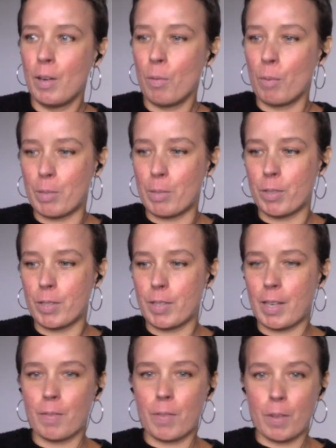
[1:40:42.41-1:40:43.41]
we'd want to
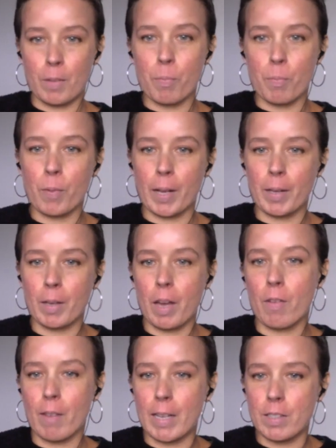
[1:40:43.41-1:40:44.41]
say that like
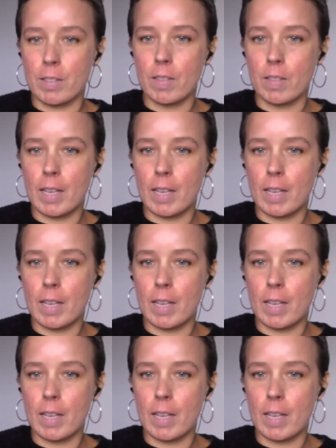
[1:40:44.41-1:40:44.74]
other agents in